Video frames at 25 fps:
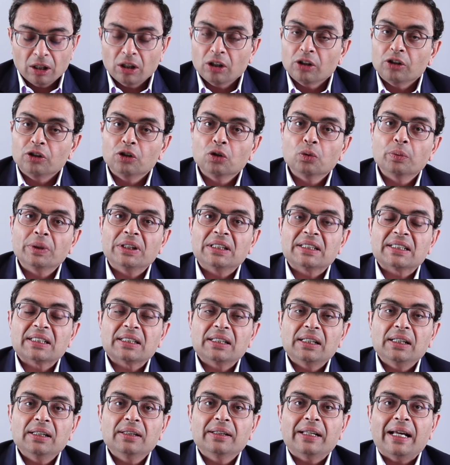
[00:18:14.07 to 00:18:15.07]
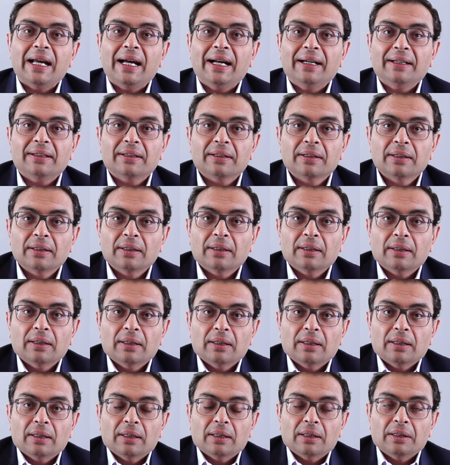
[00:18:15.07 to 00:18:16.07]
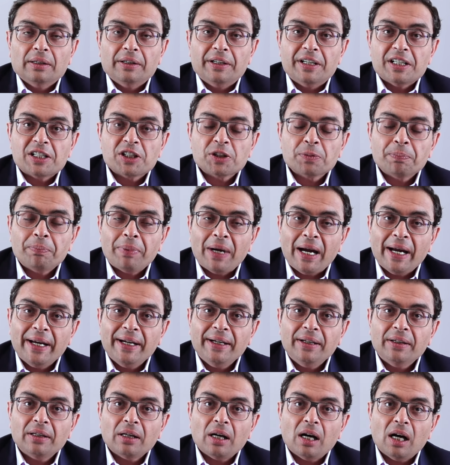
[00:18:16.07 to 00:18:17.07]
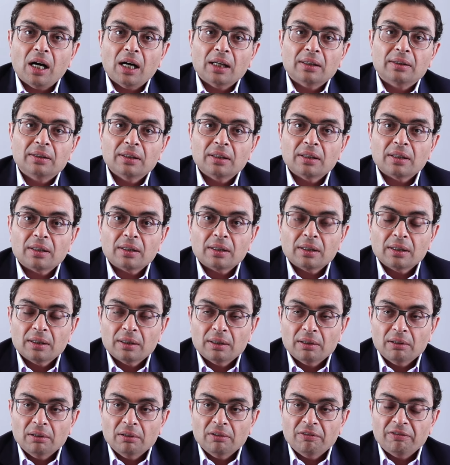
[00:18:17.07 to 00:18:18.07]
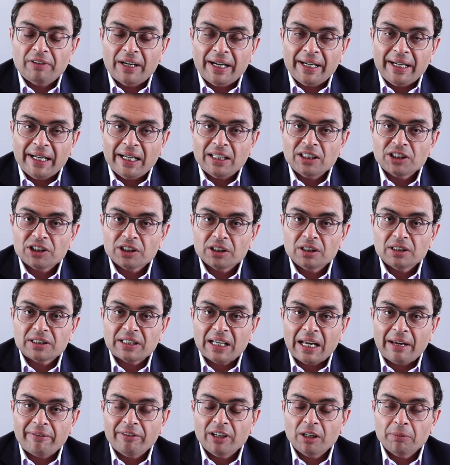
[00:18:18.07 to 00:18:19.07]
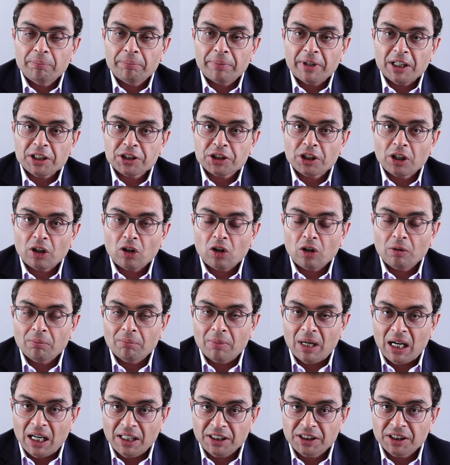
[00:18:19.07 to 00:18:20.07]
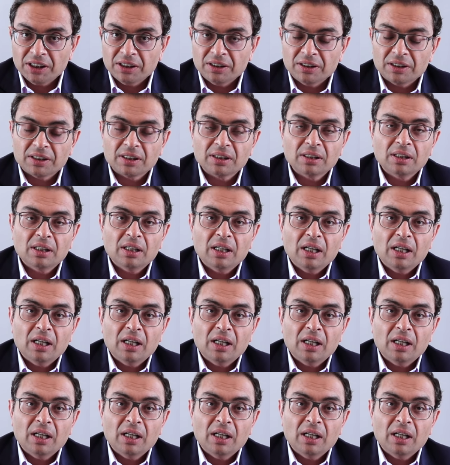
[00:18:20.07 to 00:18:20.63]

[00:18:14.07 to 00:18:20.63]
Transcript: you will see that despite other financials having pressure on margins,